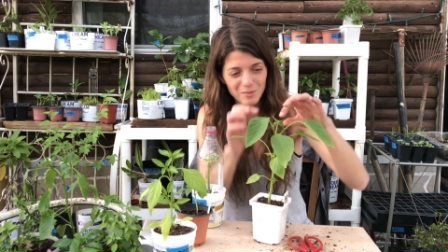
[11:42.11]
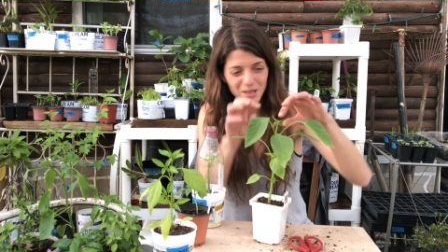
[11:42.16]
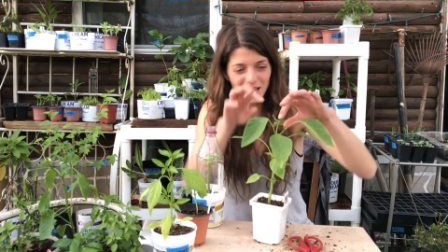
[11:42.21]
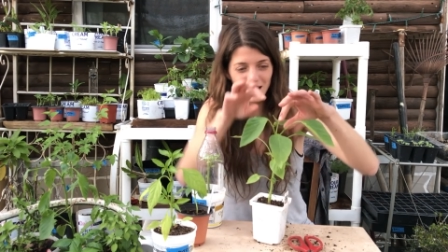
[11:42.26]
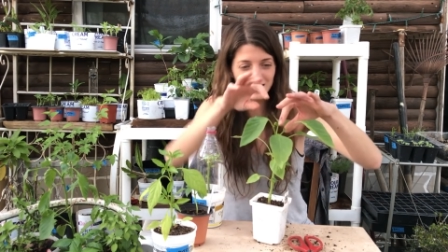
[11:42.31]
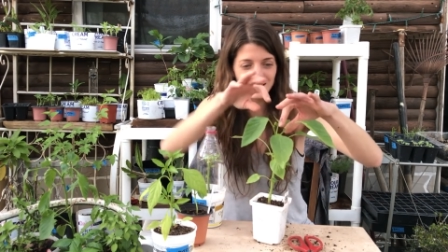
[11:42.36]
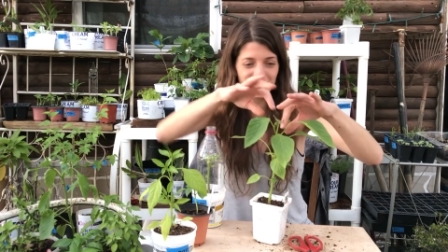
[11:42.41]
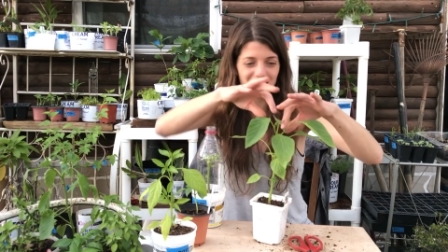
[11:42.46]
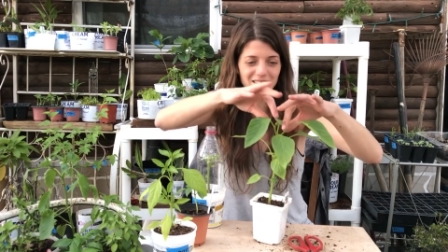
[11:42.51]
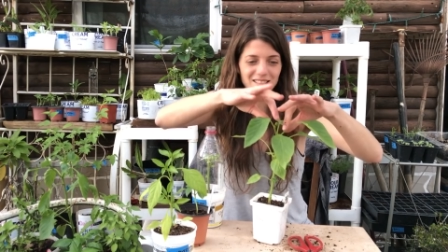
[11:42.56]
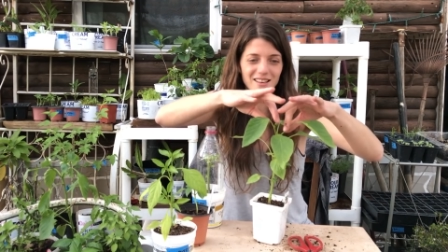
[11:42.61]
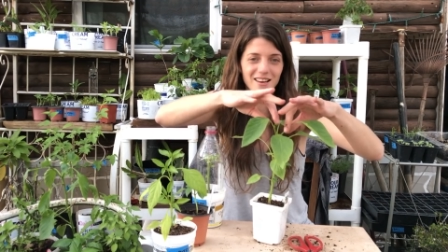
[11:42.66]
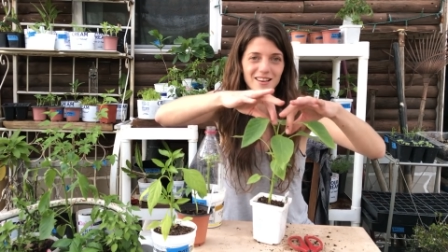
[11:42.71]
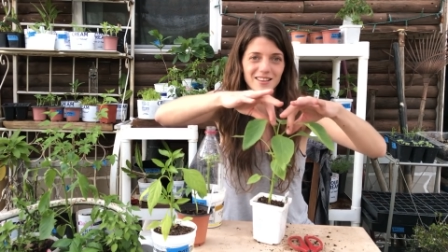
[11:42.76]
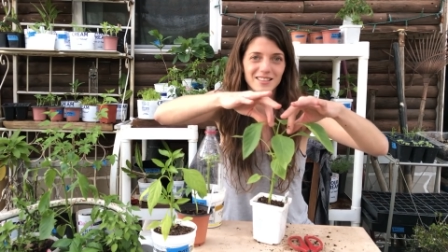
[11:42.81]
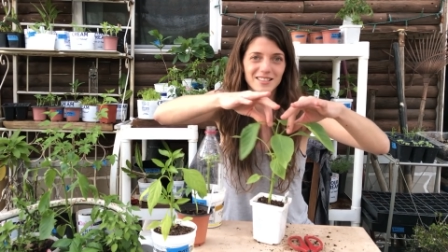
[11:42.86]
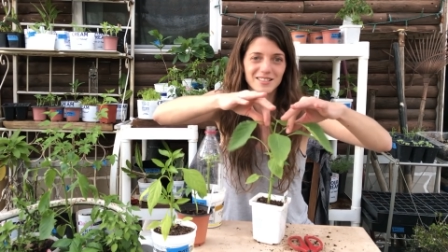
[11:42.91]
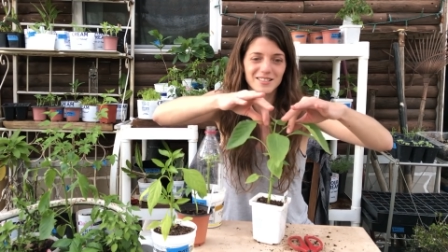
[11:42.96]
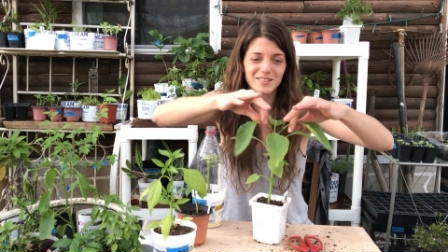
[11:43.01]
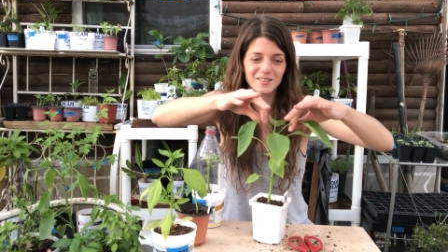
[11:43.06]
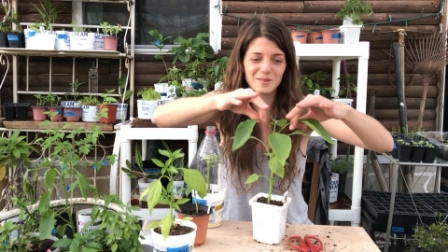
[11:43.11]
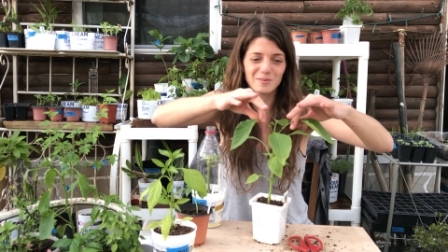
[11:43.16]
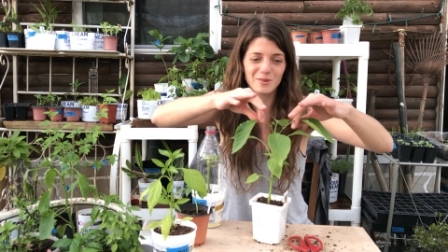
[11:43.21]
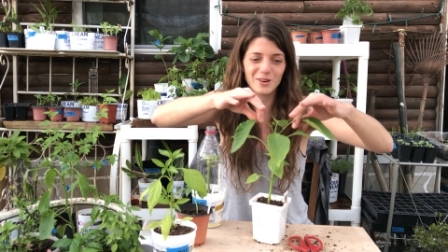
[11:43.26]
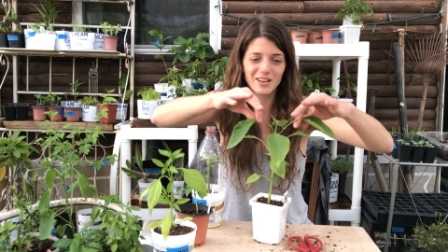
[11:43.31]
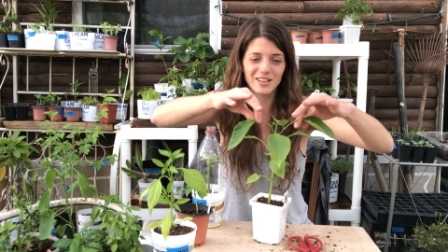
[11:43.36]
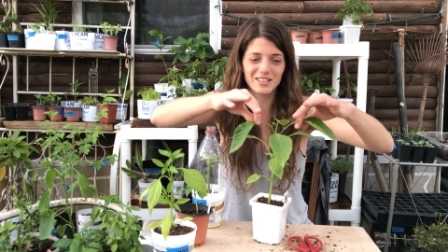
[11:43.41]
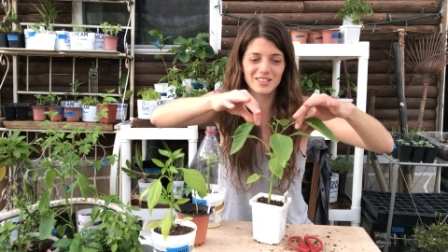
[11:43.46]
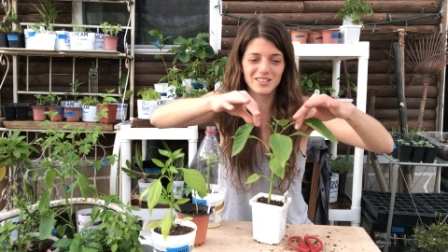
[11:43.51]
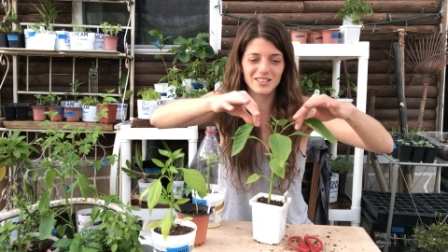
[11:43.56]
because I saw these two
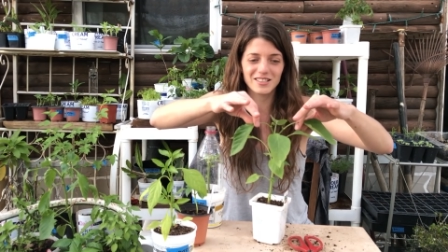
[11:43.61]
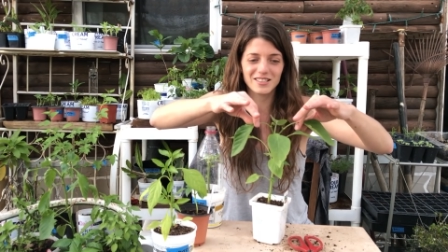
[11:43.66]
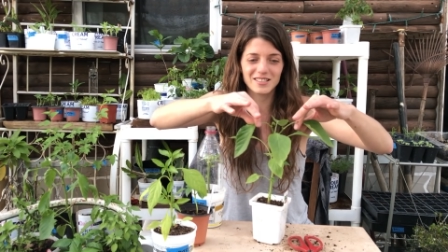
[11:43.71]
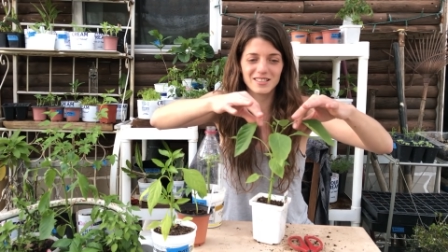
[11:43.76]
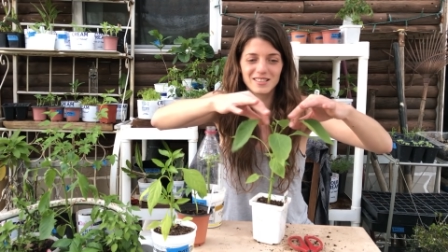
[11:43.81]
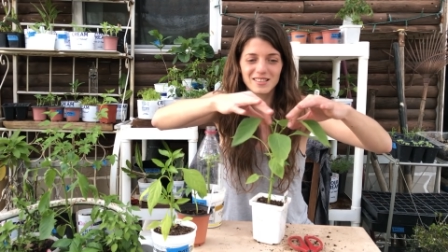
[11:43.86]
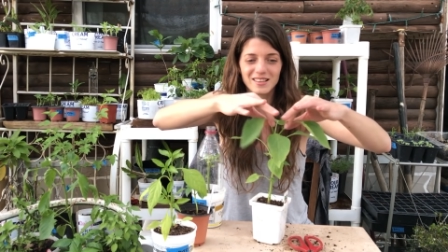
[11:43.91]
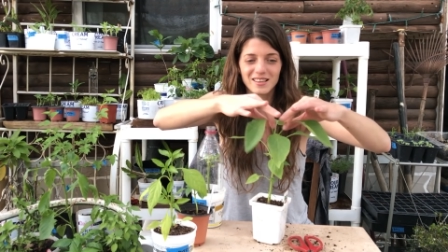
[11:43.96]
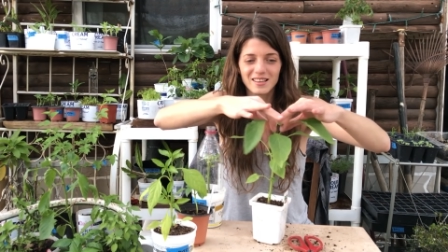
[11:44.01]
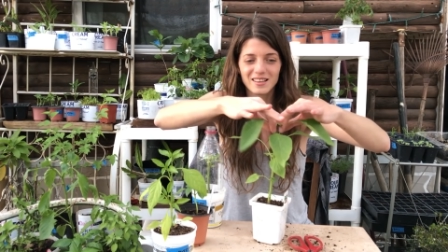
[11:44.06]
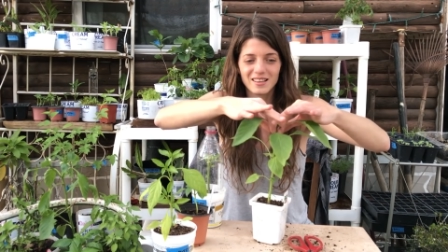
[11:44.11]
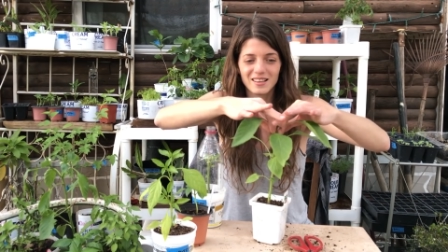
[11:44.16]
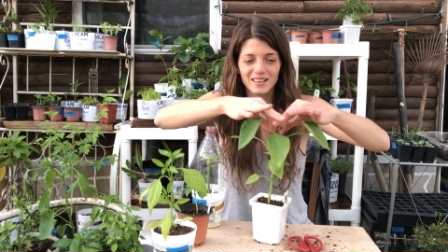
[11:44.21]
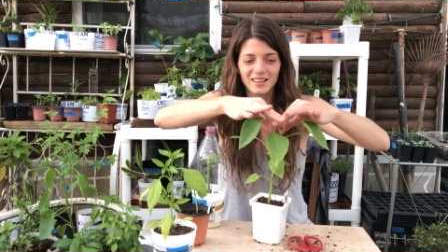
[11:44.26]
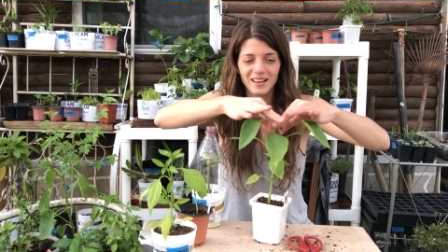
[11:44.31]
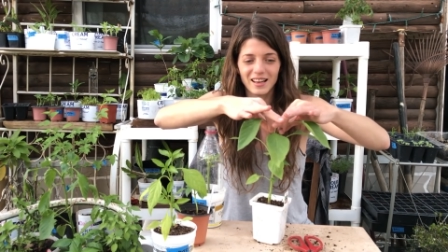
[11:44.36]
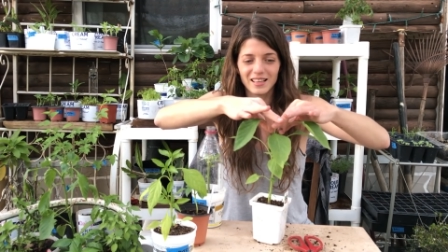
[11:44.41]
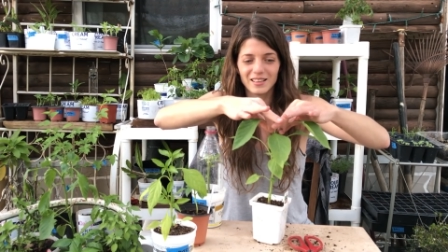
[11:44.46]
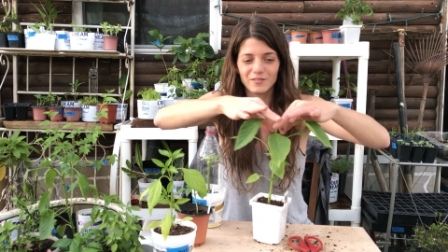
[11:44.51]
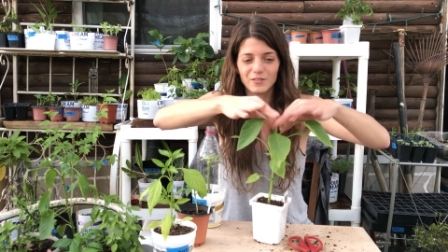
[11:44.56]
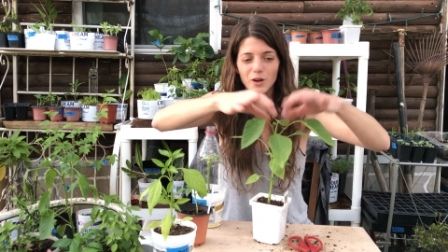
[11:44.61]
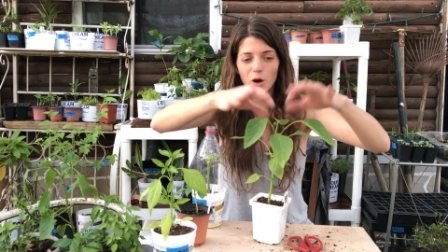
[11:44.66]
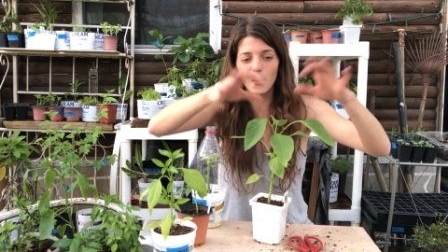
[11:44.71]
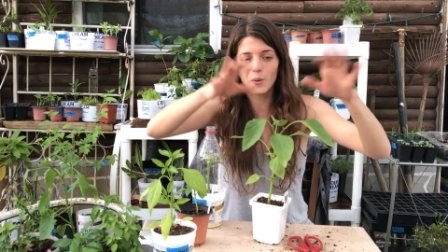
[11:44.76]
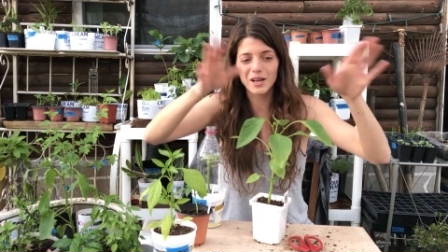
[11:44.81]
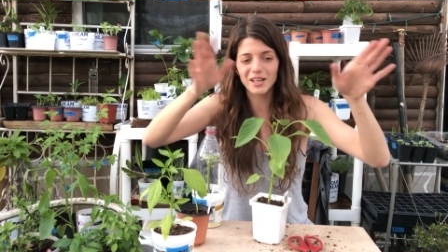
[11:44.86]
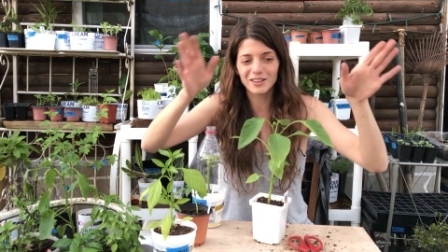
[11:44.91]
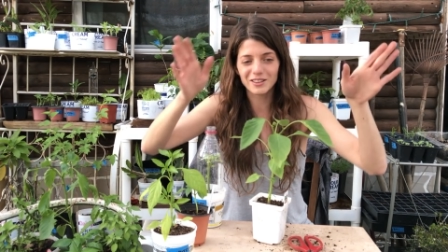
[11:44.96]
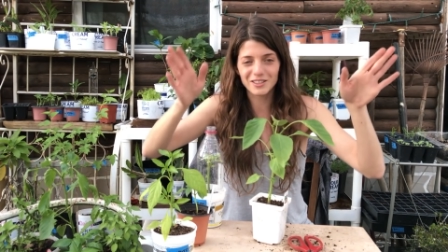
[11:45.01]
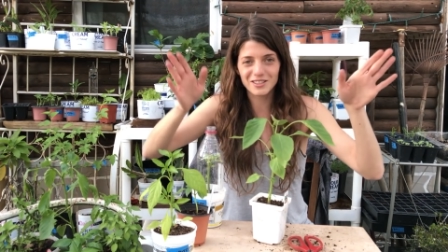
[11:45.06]
branches kind of
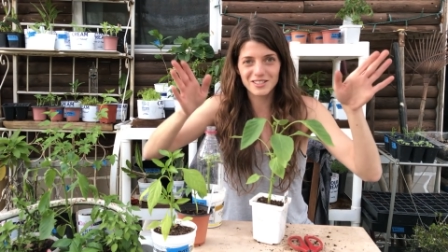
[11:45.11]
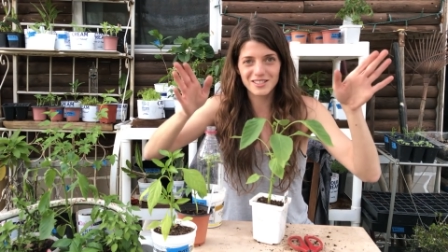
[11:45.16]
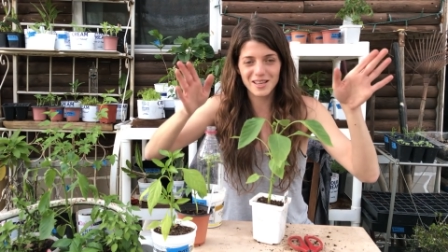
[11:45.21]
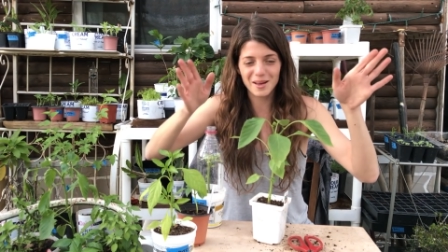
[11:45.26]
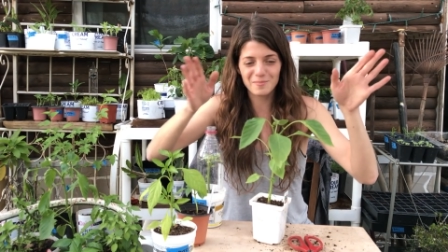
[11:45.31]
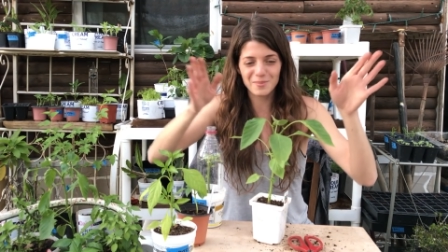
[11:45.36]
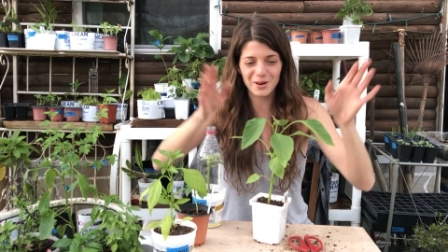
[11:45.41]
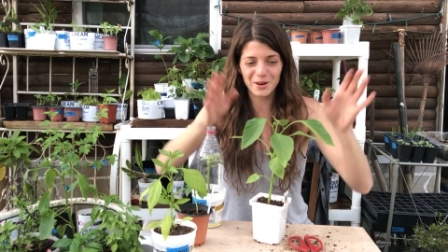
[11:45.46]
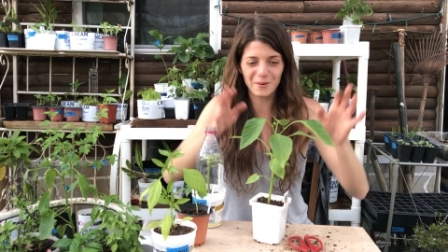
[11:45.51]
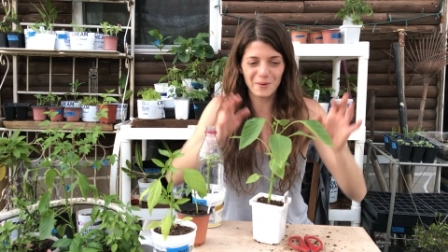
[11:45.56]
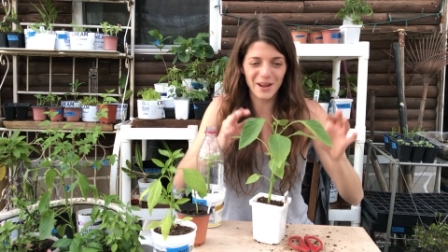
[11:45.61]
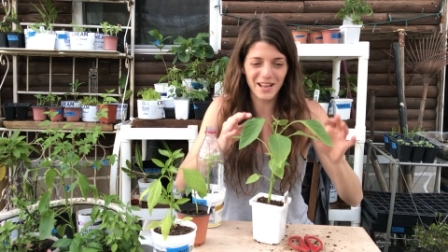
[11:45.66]
going their separate